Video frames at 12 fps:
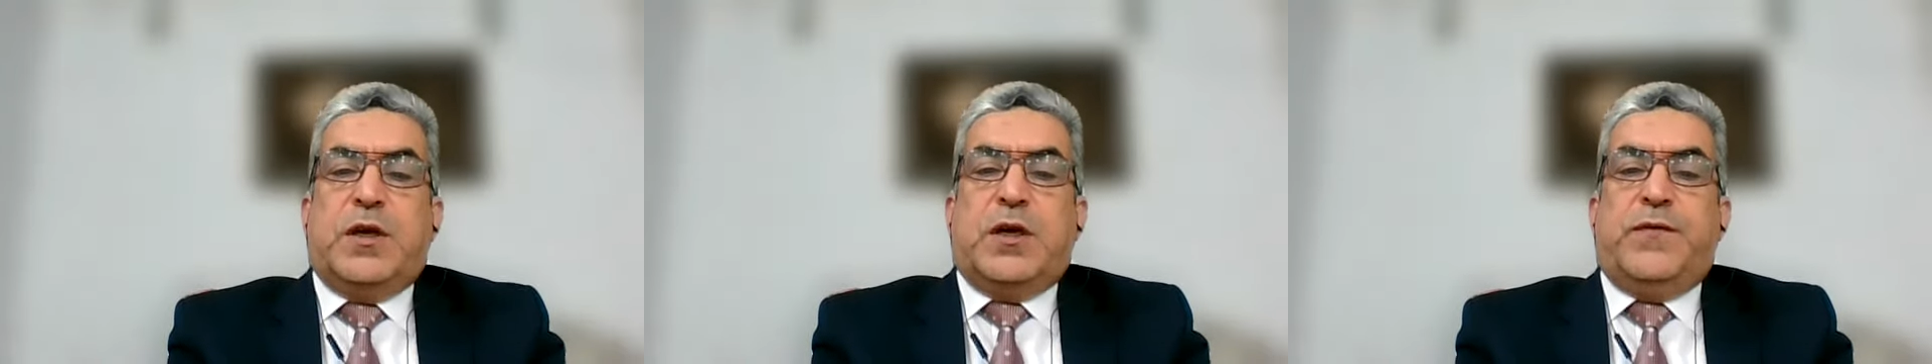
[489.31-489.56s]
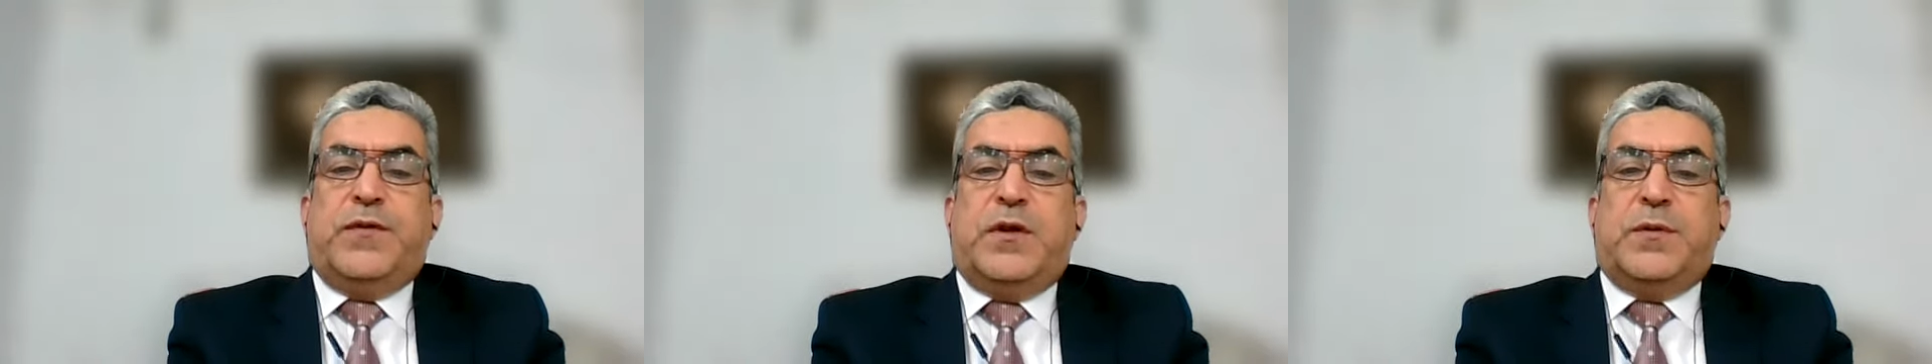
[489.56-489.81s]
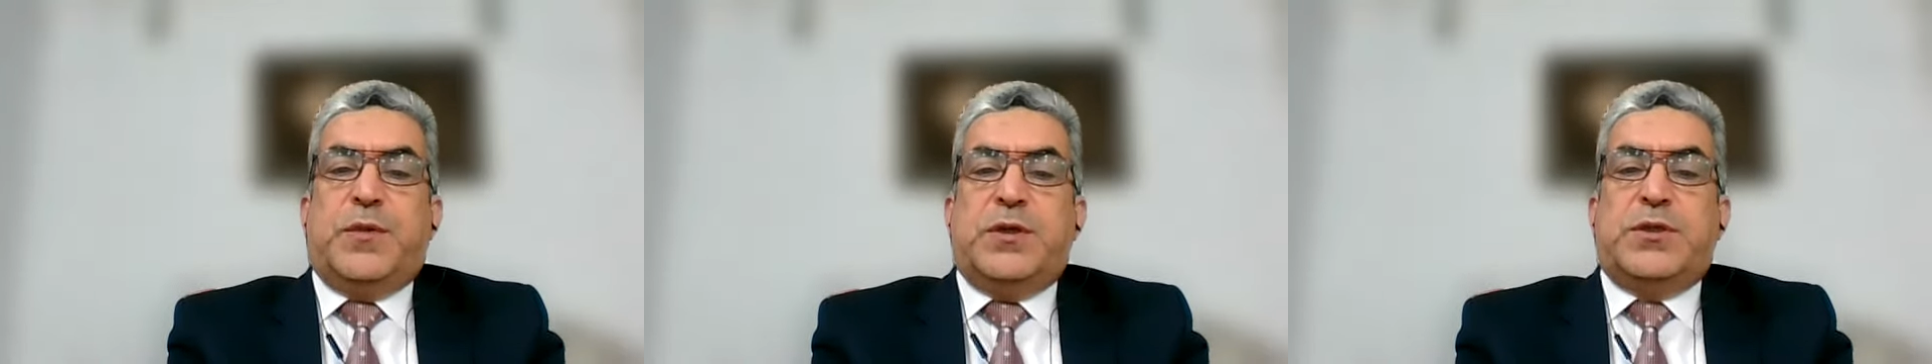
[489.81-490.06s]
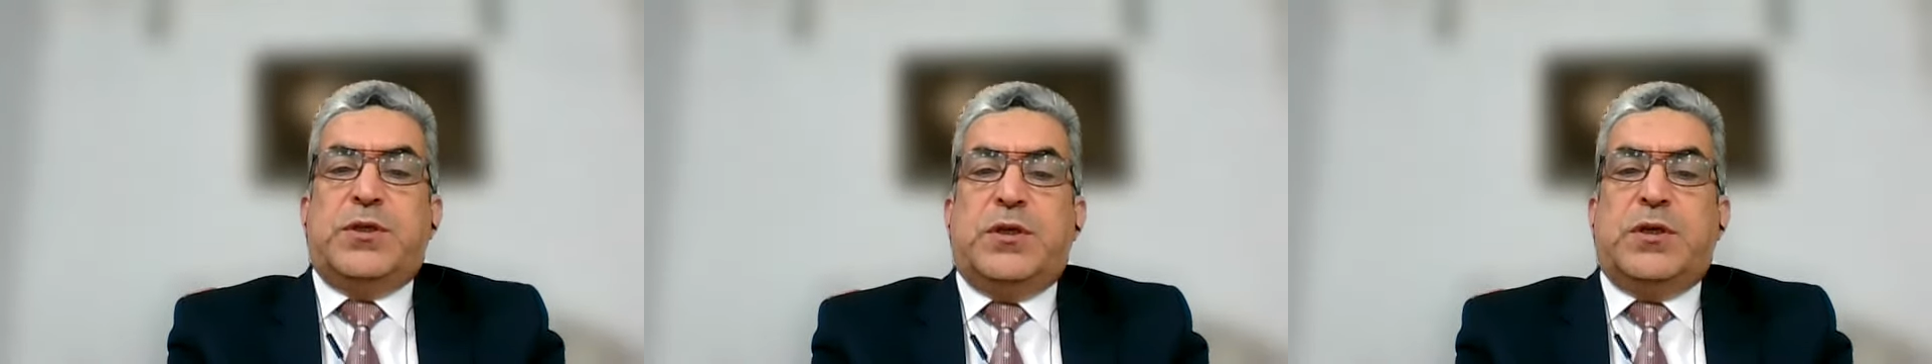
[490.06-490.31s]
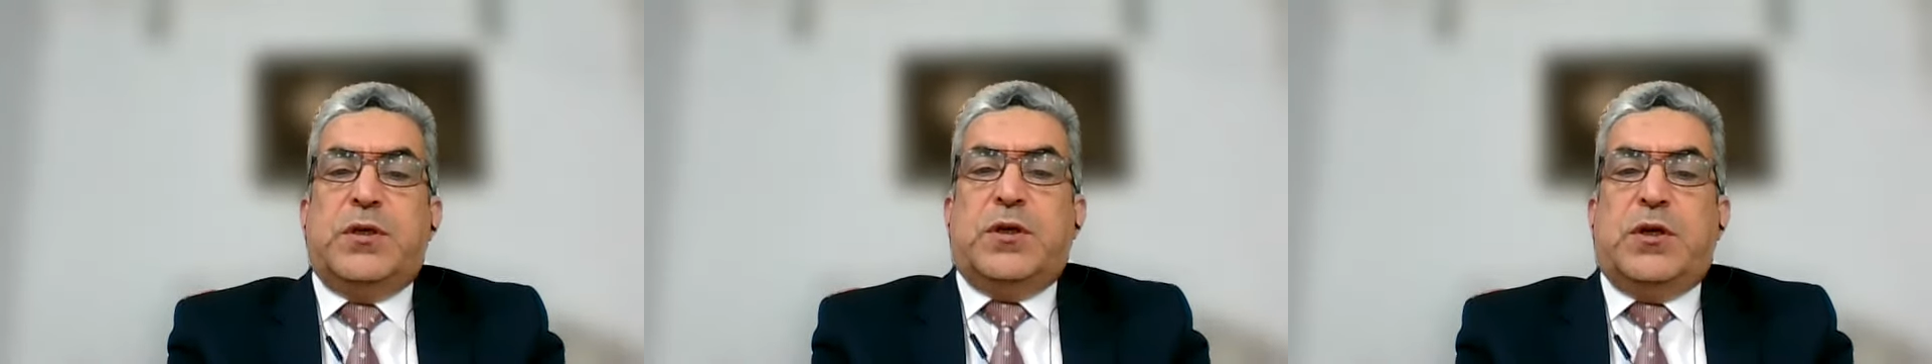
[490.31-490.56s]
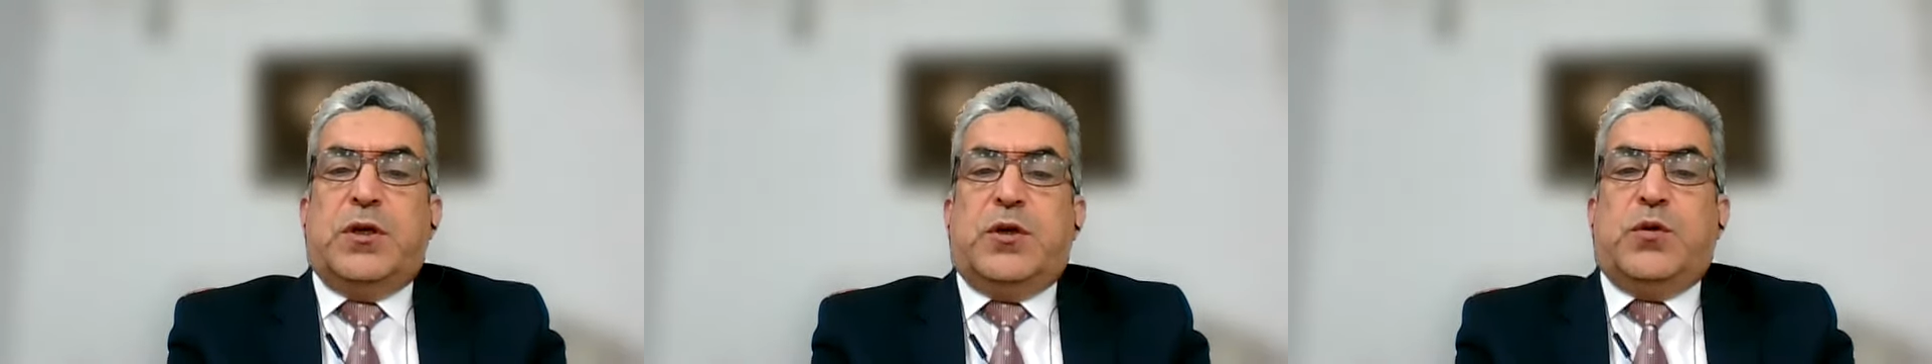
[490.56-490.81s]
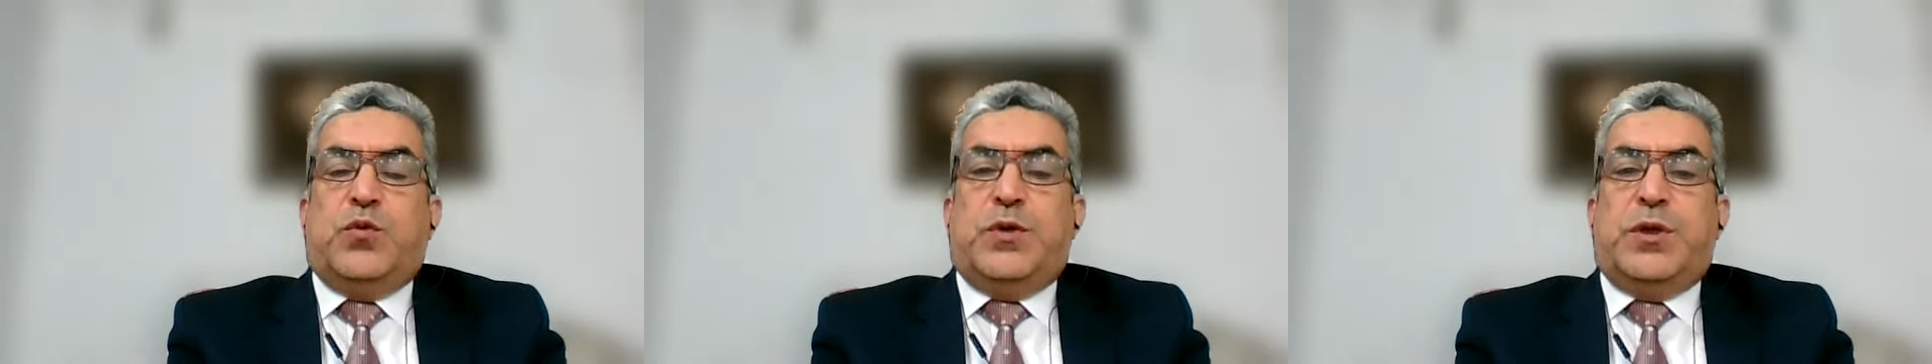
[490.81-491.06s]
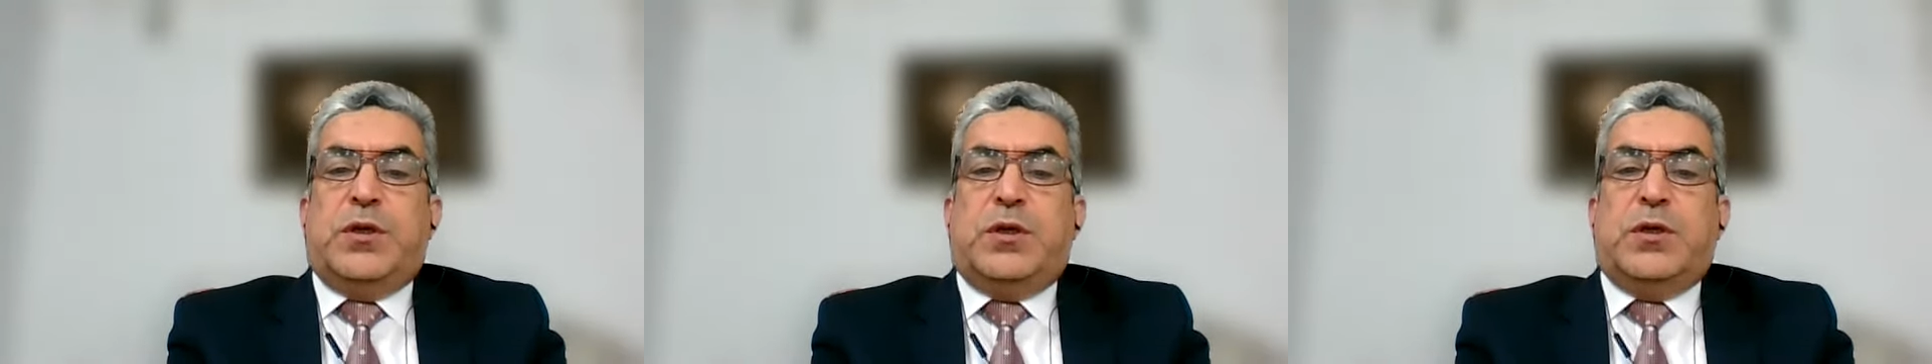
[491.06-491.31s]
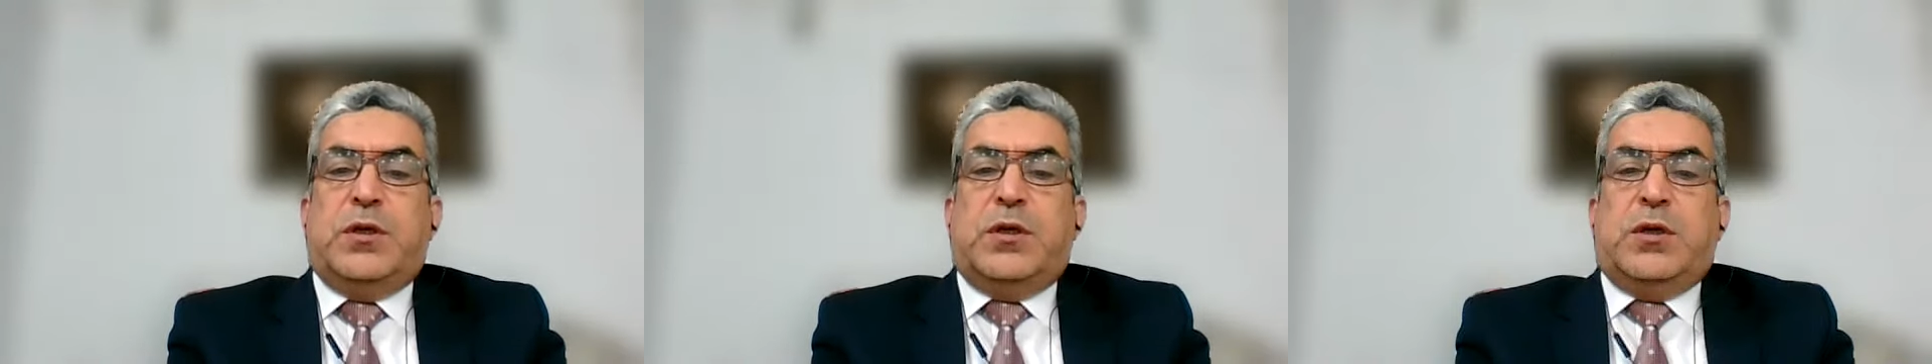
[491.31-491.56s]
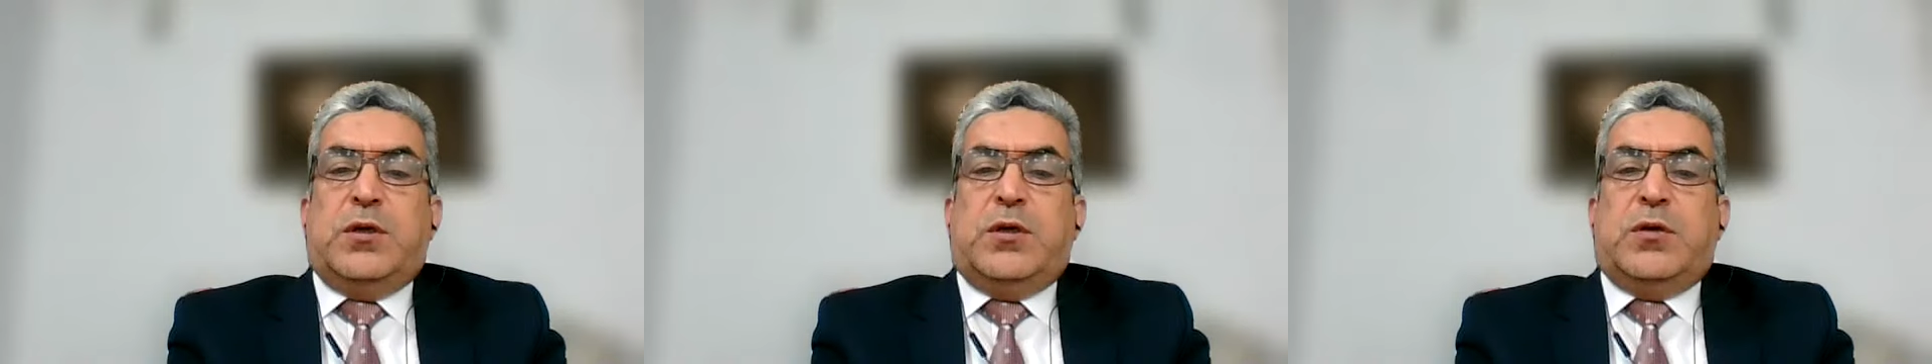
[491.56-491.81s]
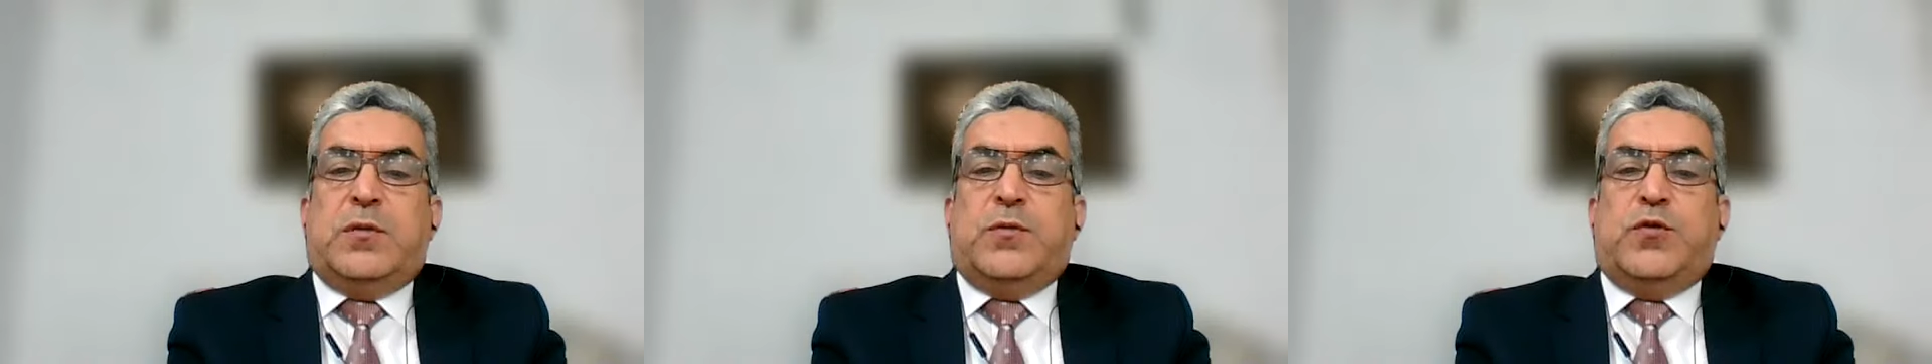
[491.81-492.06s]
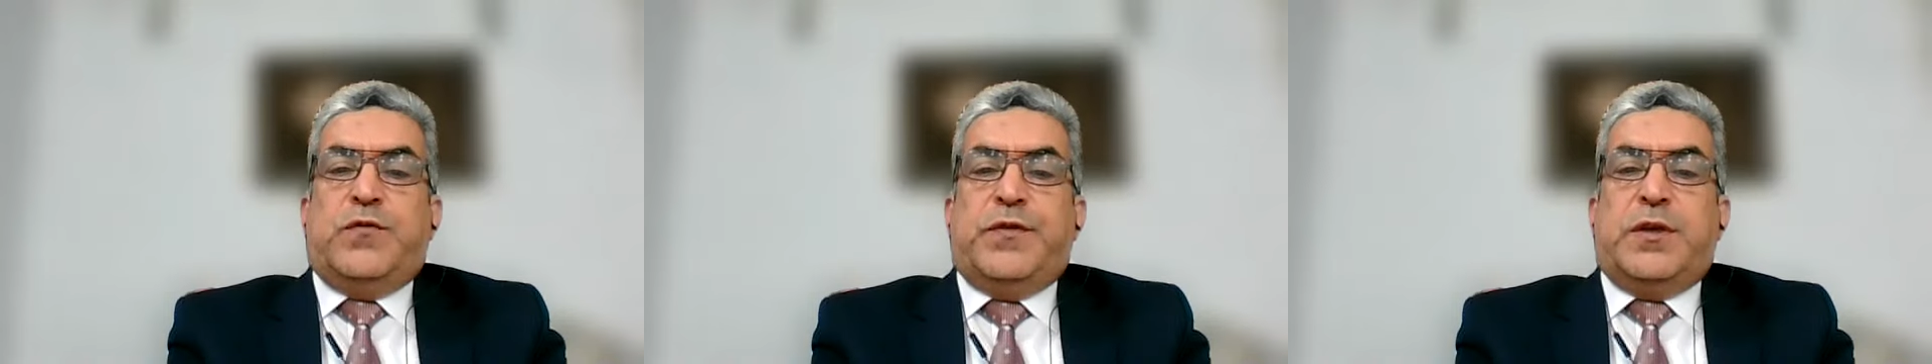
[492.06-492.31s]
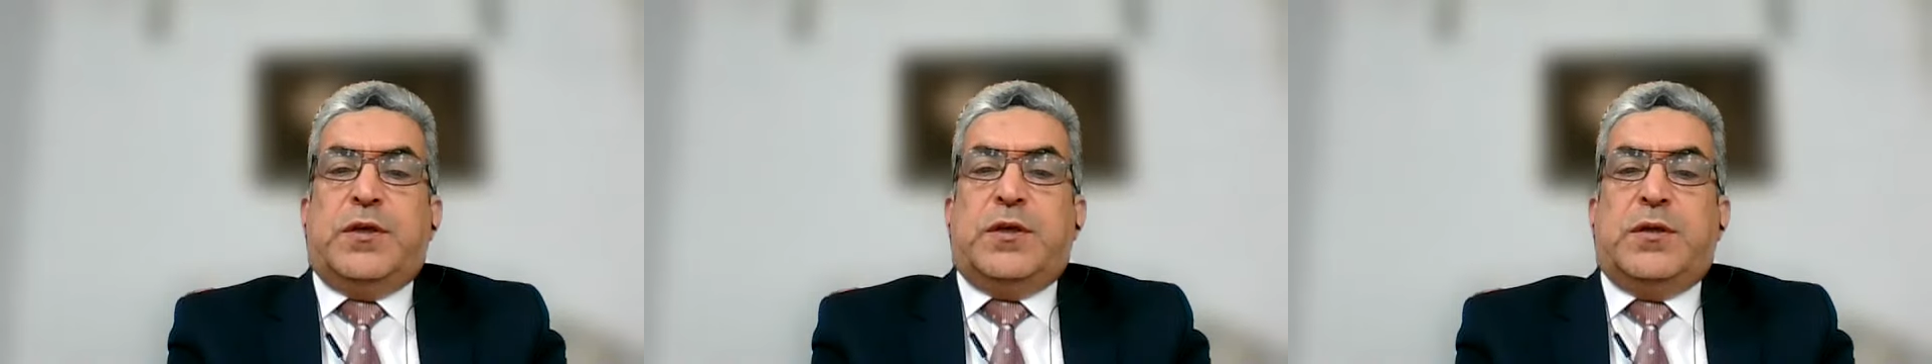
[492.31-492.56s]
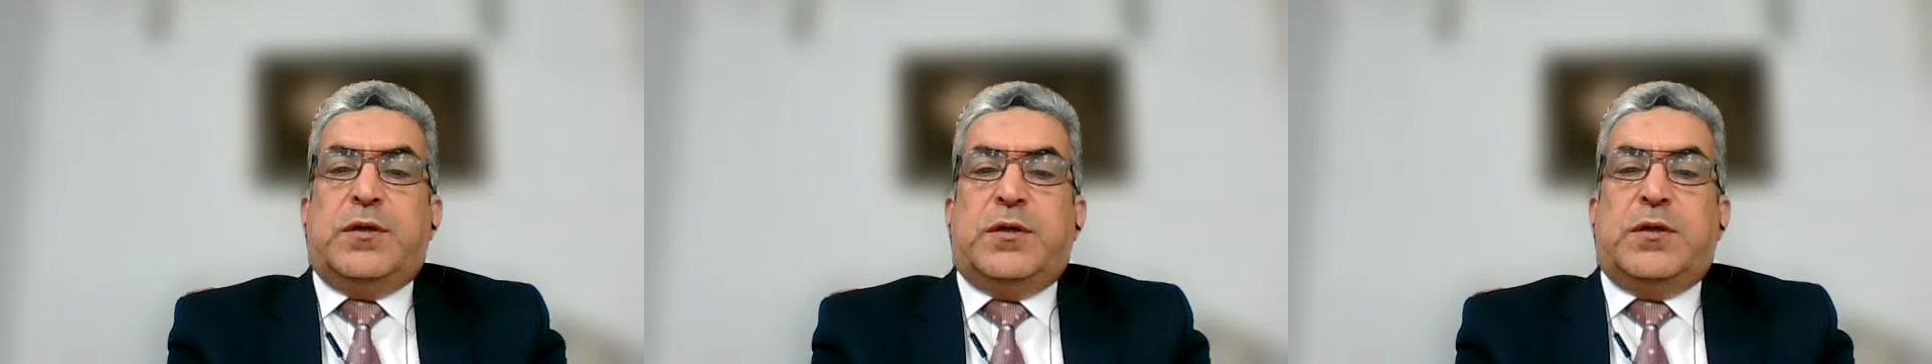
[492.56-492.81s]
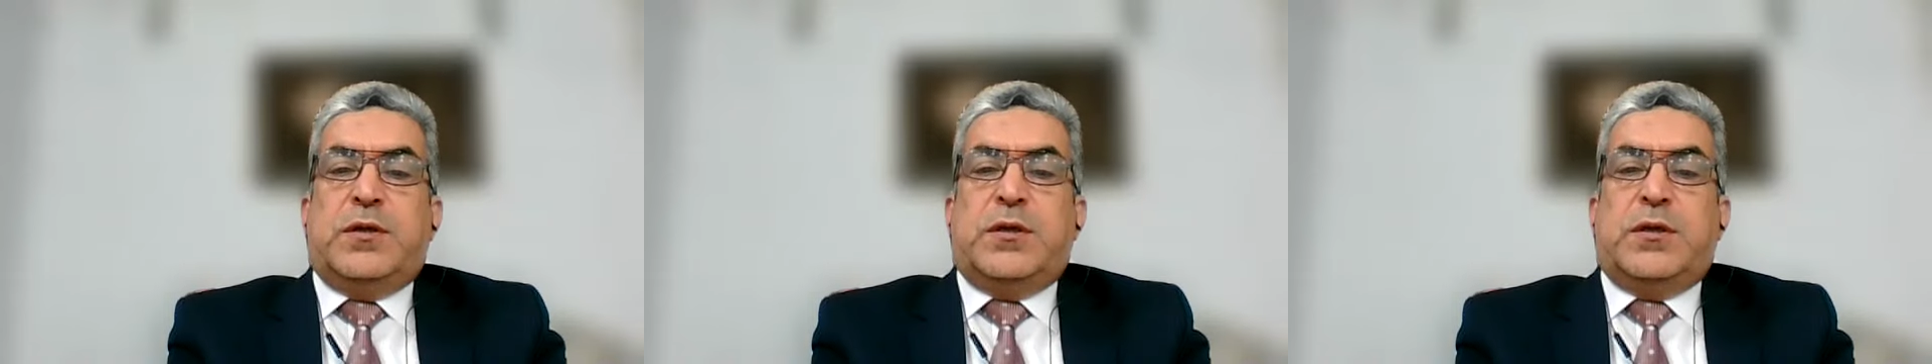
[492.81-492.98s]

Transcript: After punching, we remove the